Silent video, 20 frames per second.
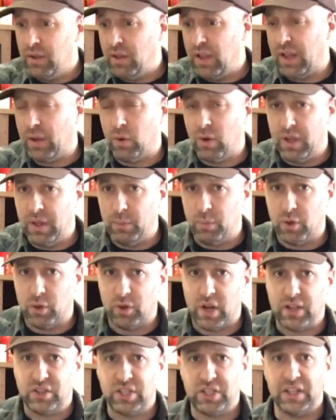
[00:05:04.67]
like in
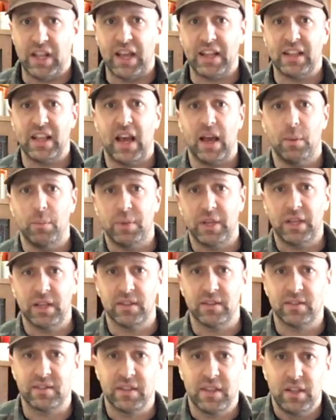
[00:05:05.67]
progression like that,
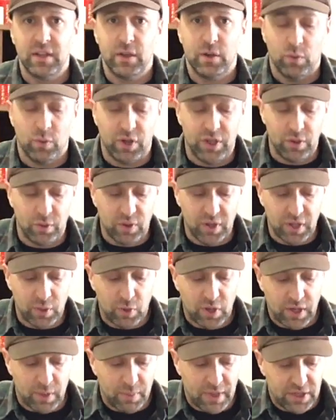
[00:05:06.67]
because what you really
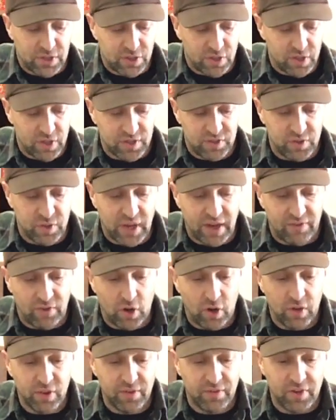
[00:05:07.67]
want to make sure is you have
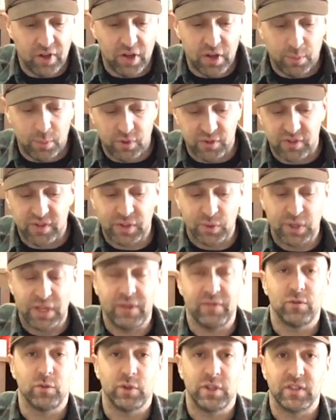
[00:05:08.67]
all the variables that would
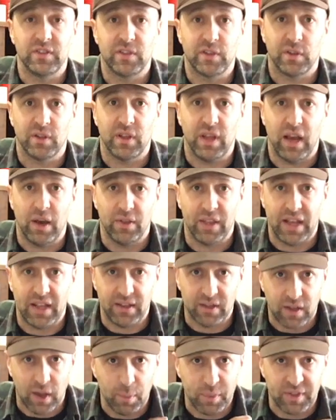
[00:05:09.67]
influence how
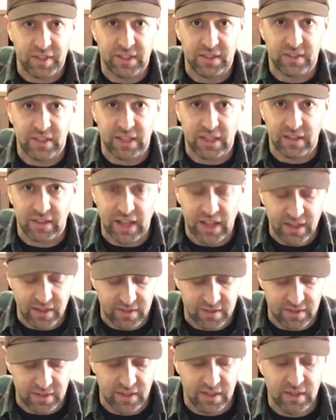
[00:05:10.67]
that cup of tea is going to
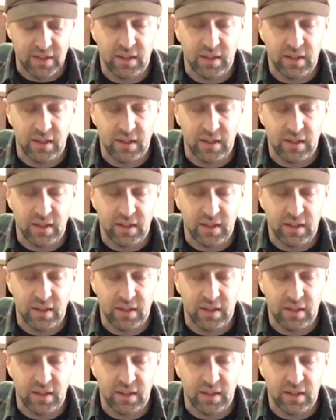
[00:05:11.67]
taste